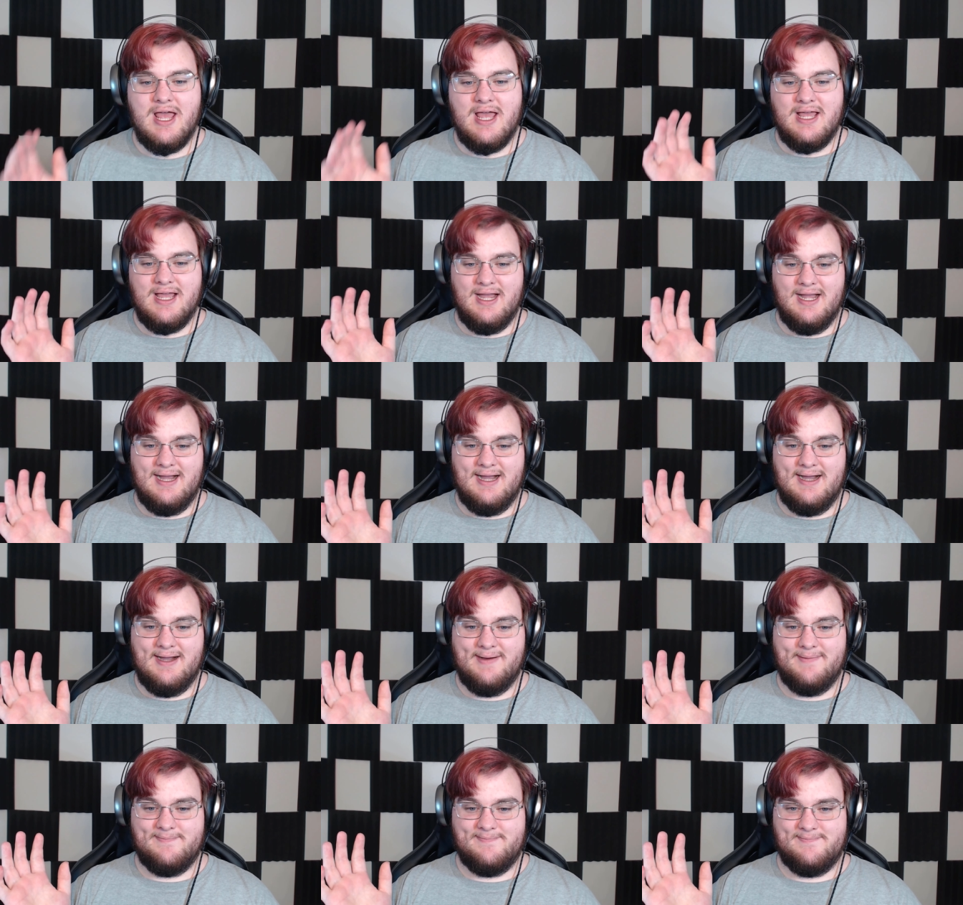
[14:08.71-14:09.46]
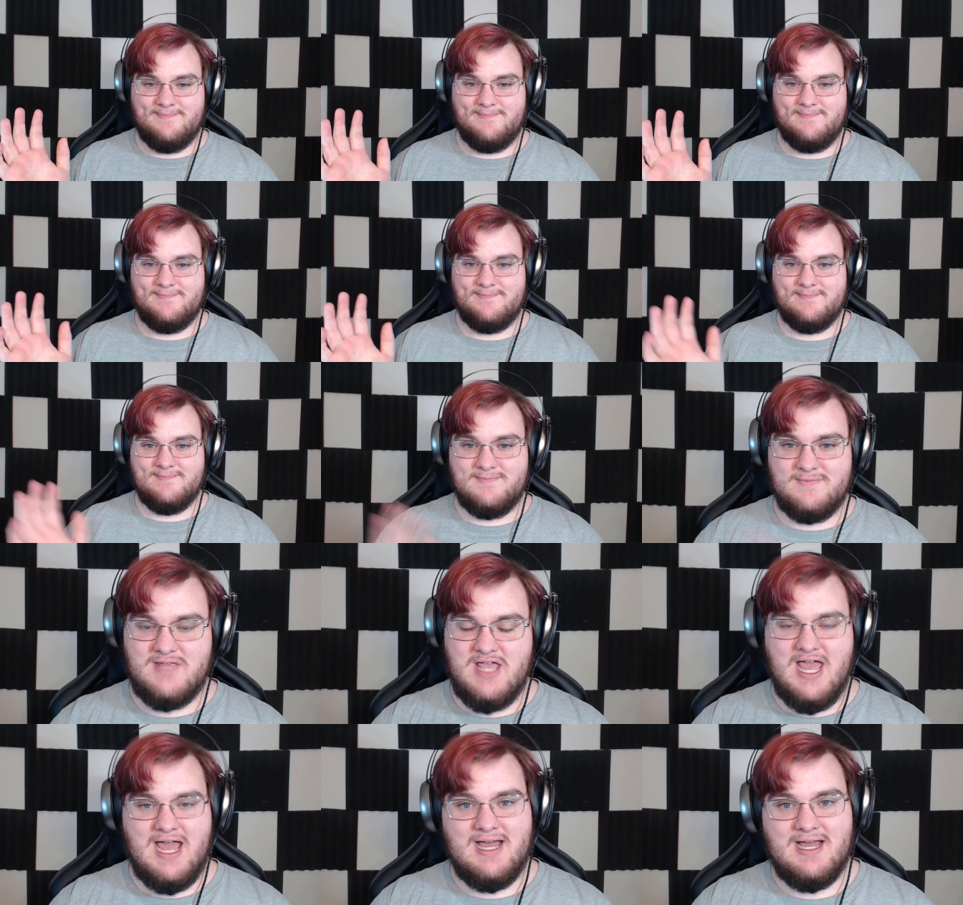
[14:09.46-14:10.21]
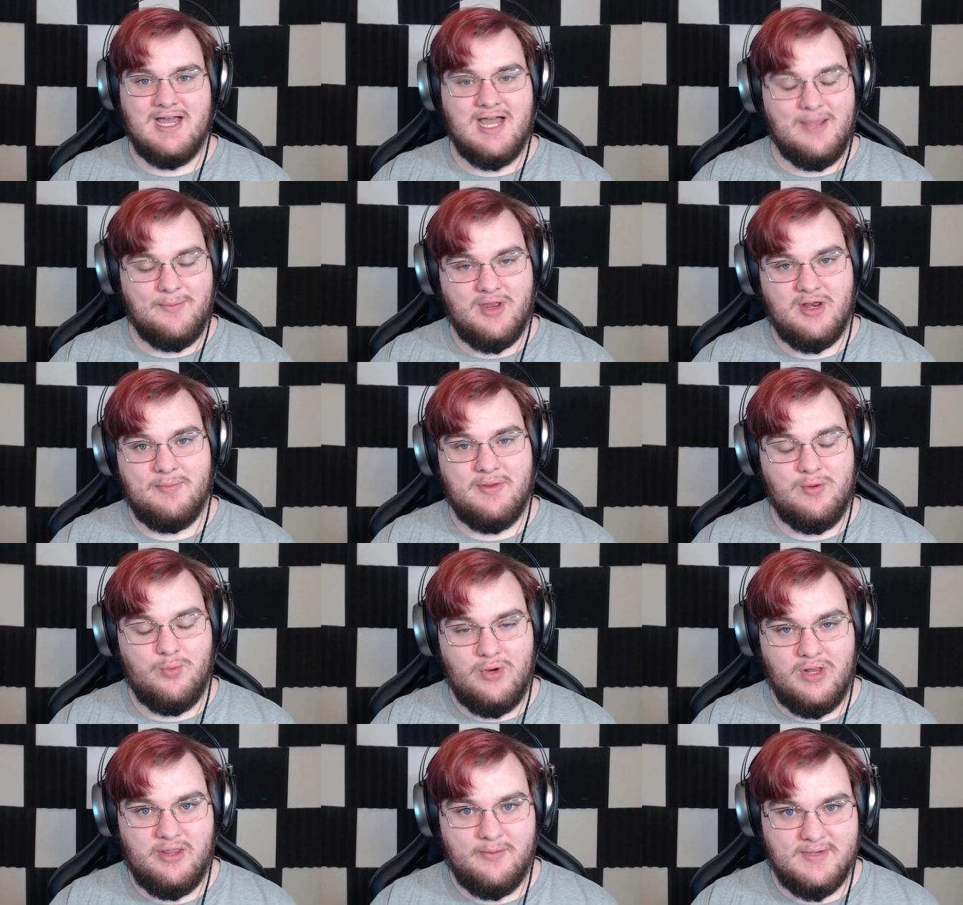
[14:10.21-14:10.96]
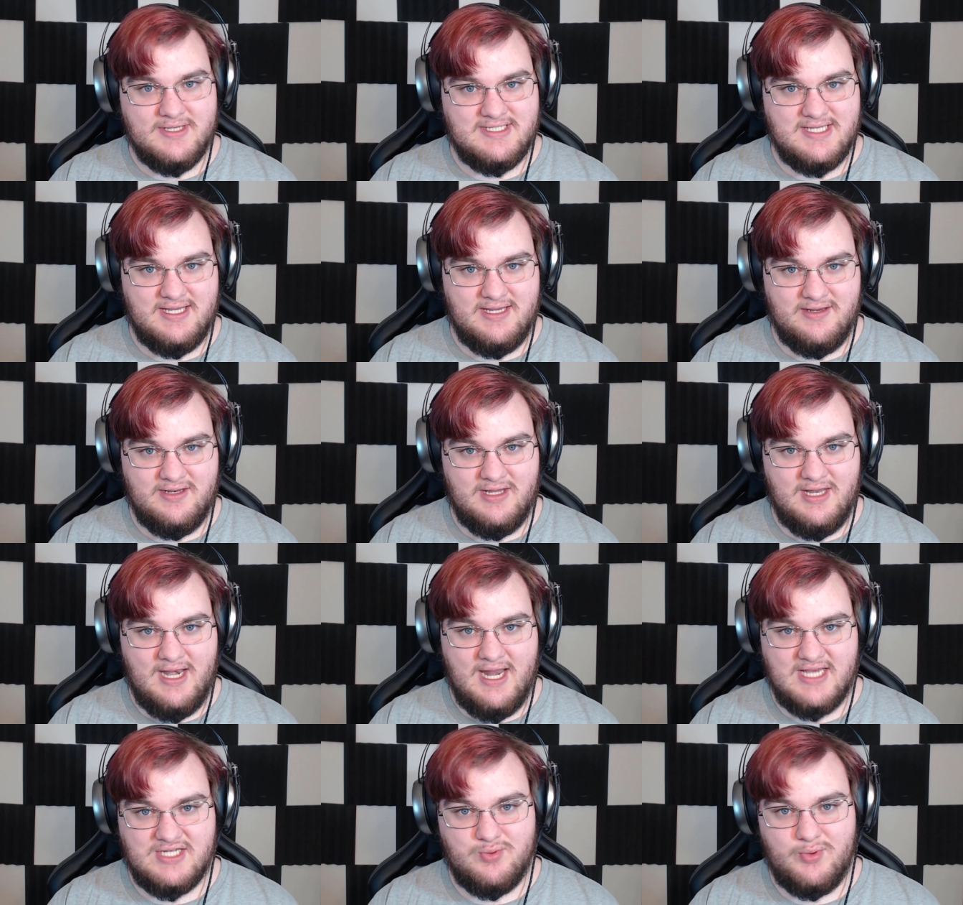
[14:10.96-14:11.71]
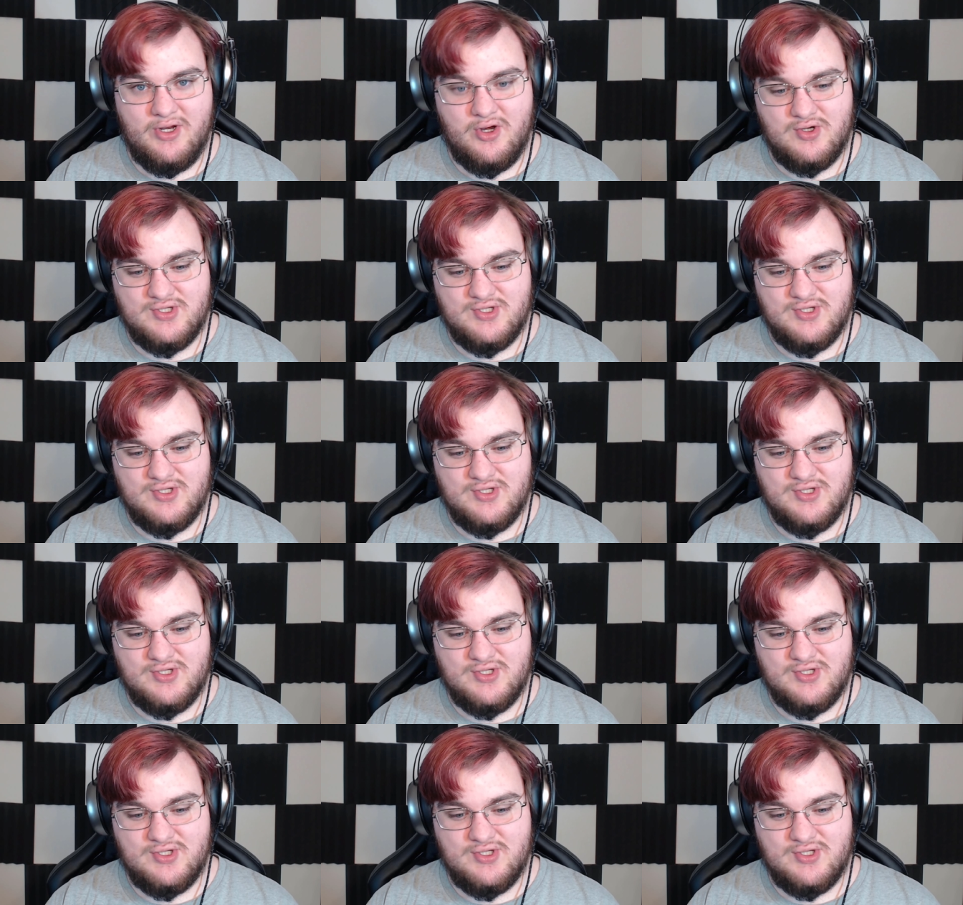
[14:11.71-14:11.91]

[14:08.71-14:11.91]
Um, yeah, I'm going to be really busy in the next week or